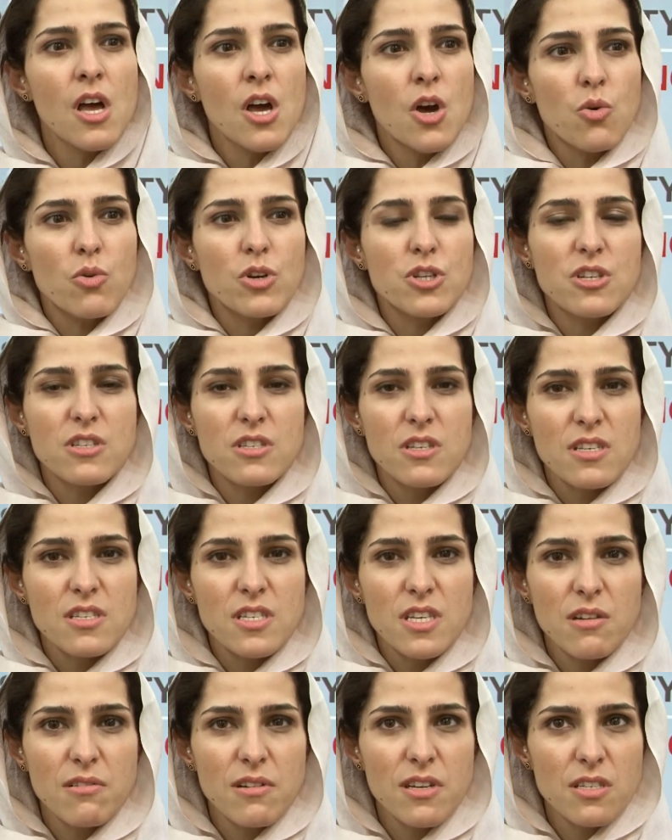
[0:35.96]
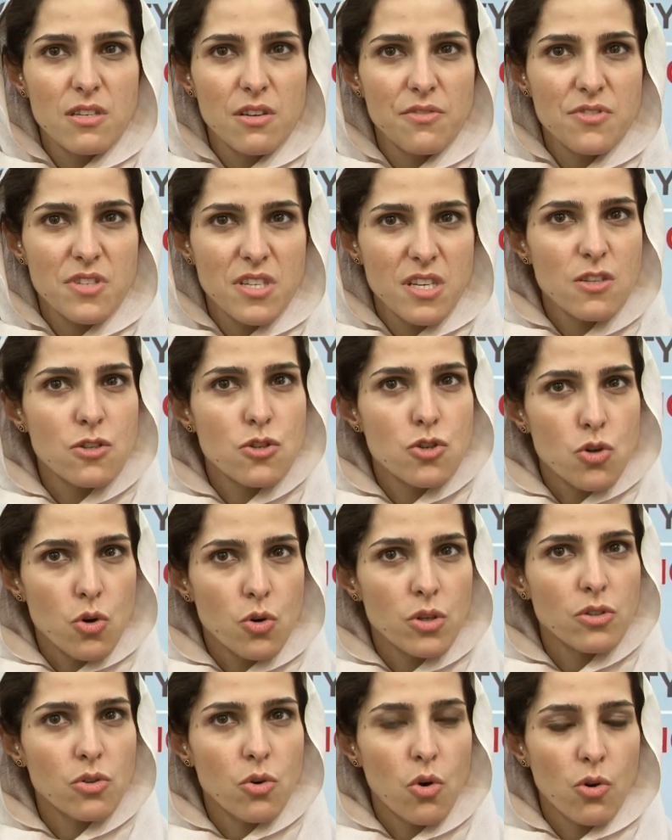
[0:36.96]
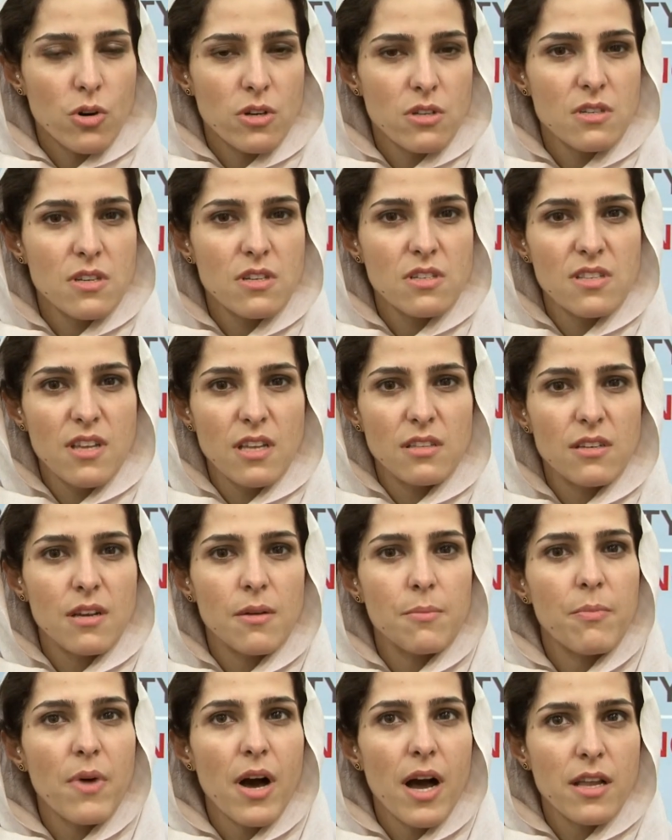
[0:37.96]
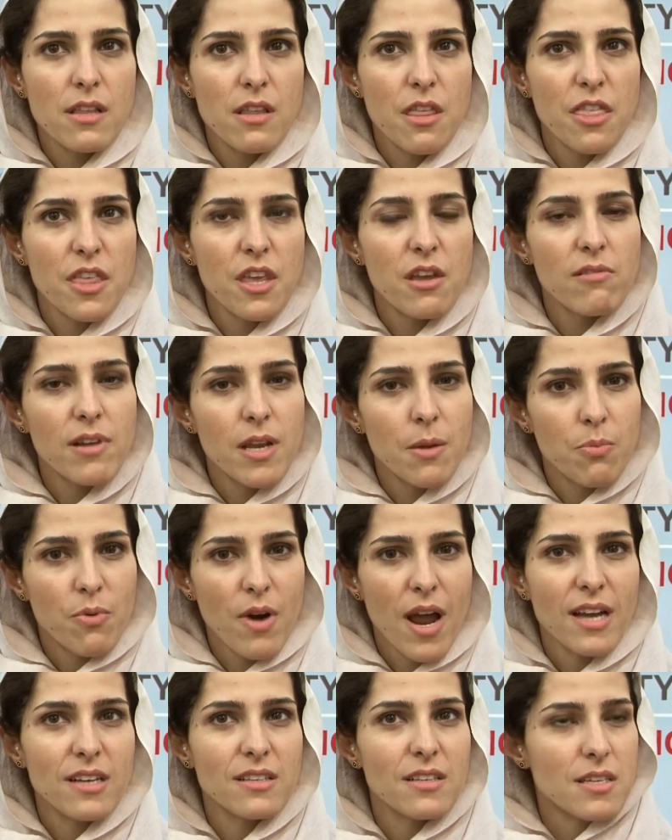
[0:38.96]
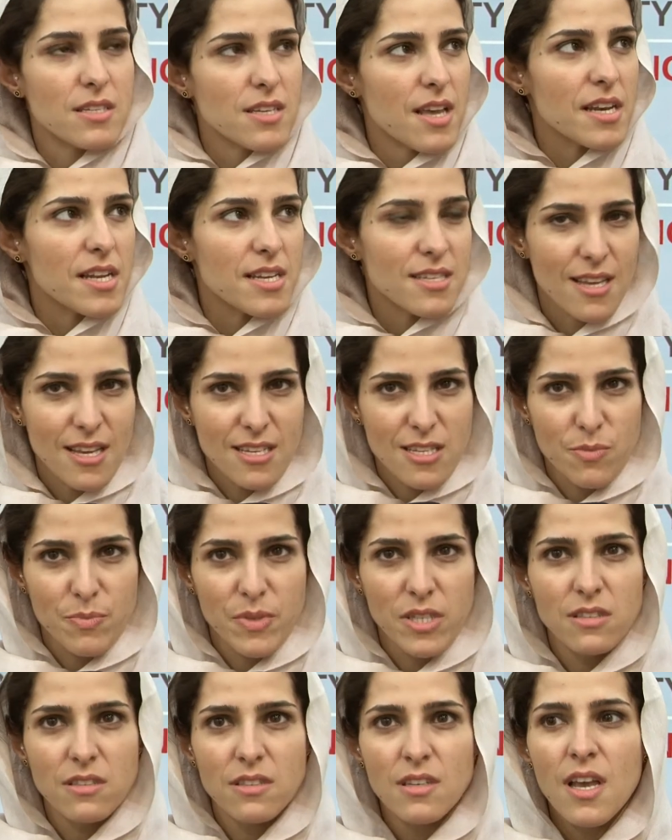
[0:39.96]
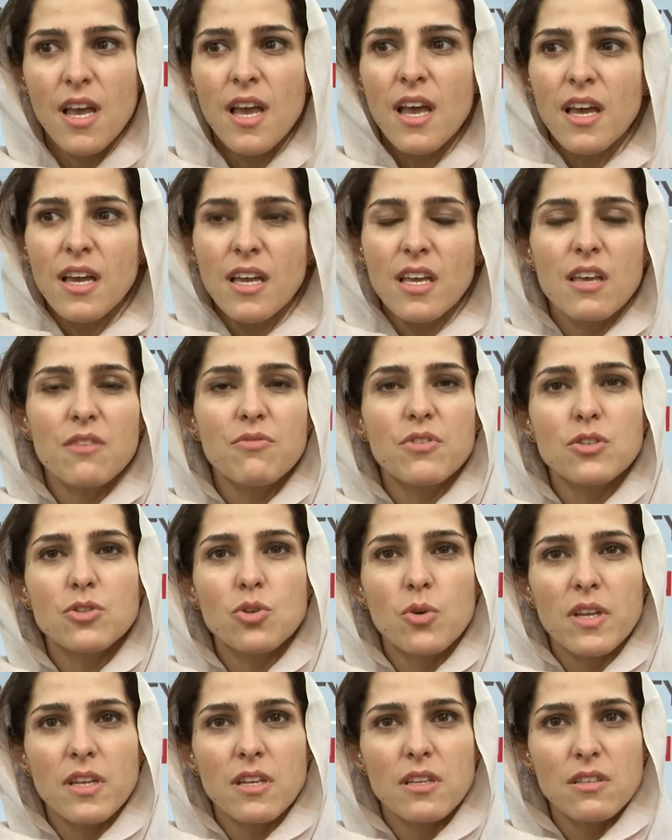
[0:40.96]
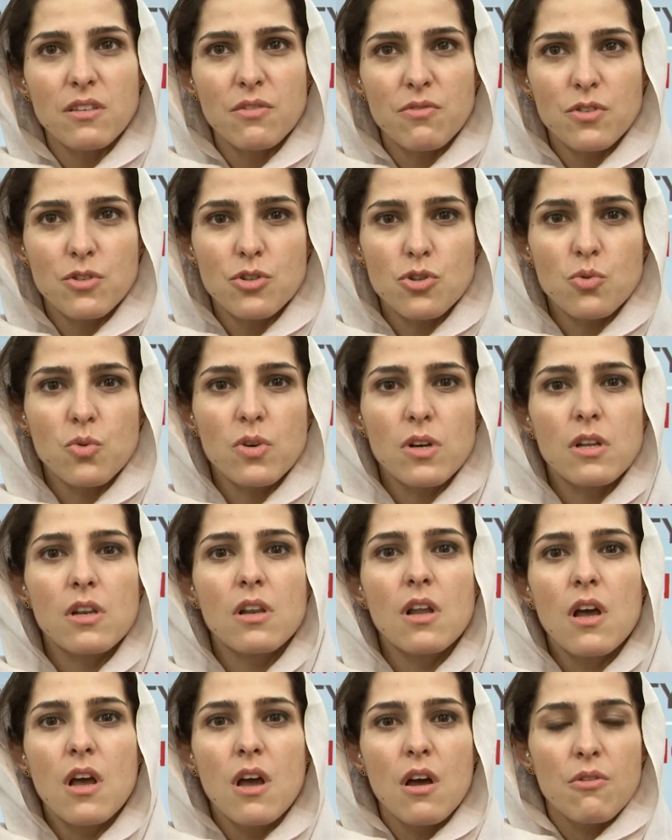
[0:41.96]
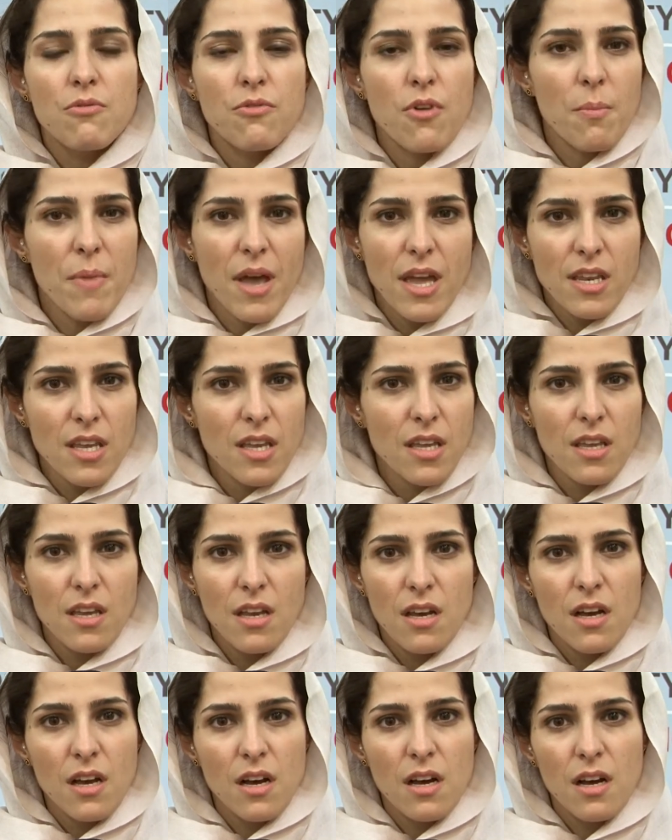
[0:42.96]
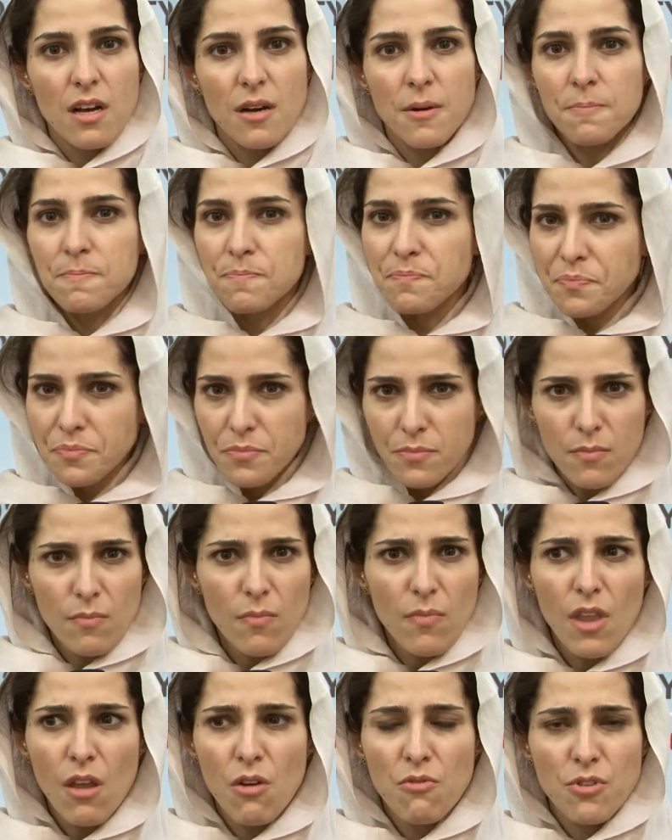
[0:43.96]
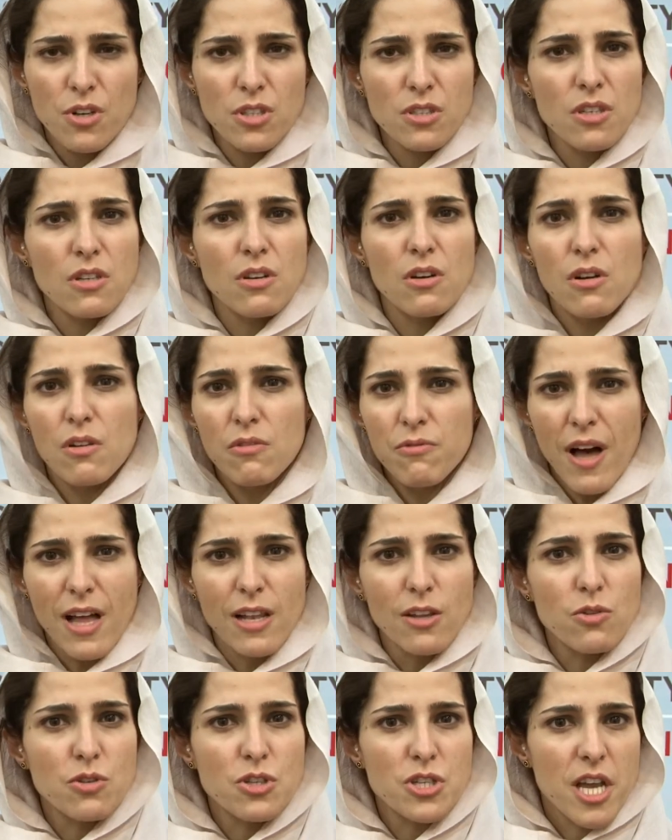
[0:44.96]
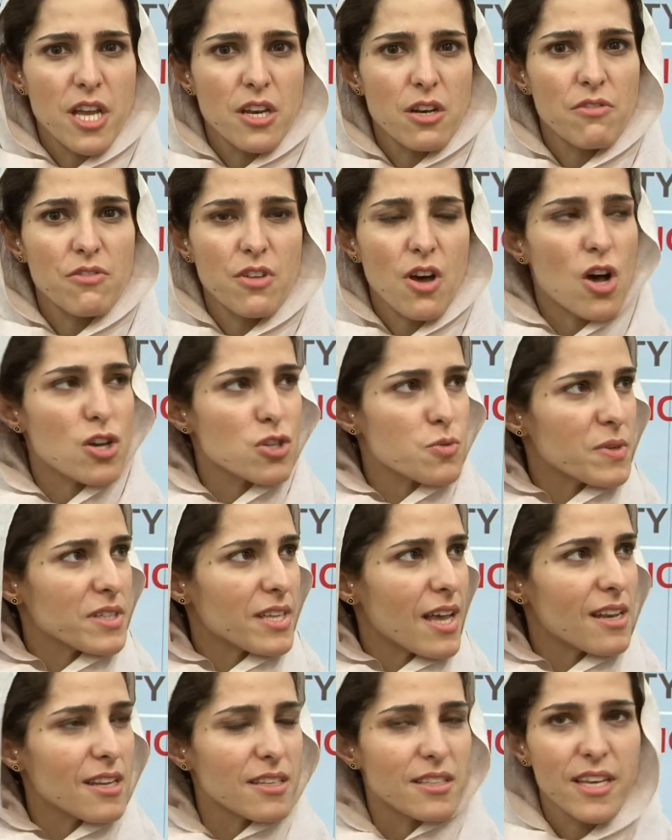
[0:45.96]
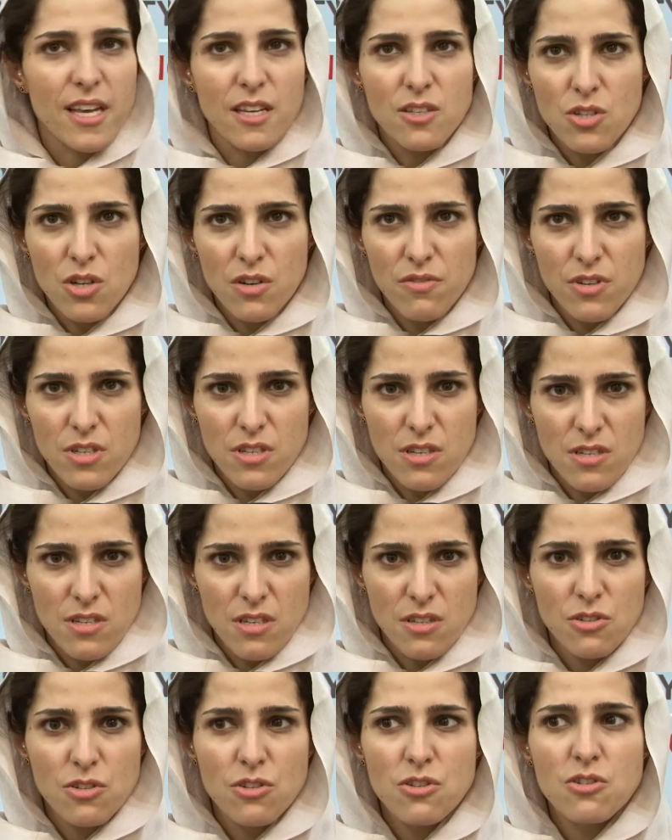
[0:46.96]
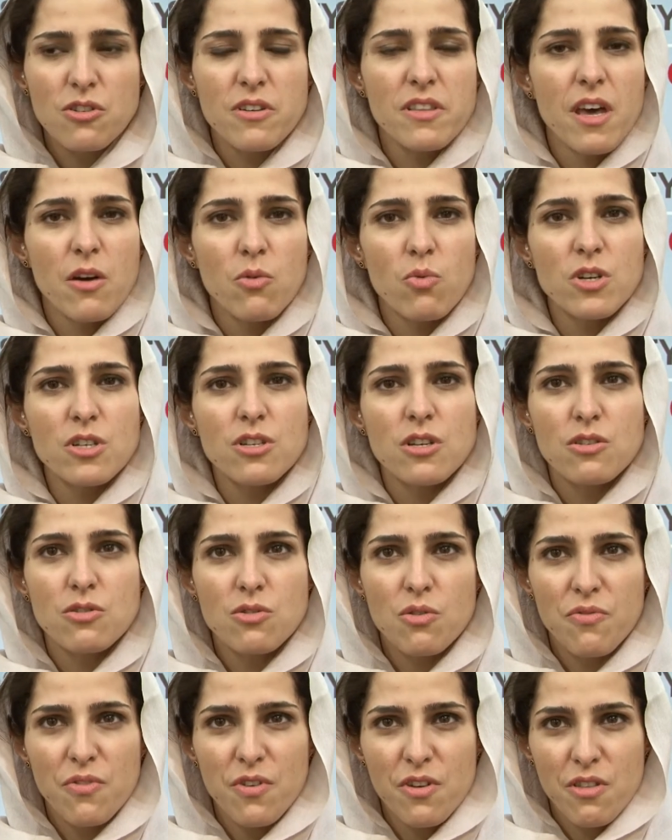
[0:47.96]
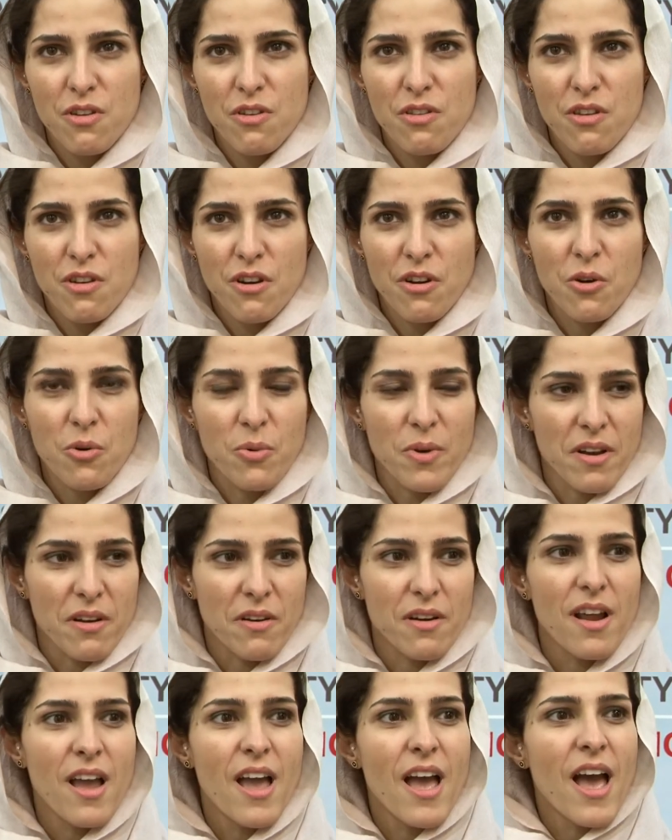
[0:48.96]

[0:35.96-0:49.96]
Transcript: which is a series of 6 short courses that combine theory, practice, and assessment given to an individual from any vertical value chain of the hospitality and services industry that wishes to further their career.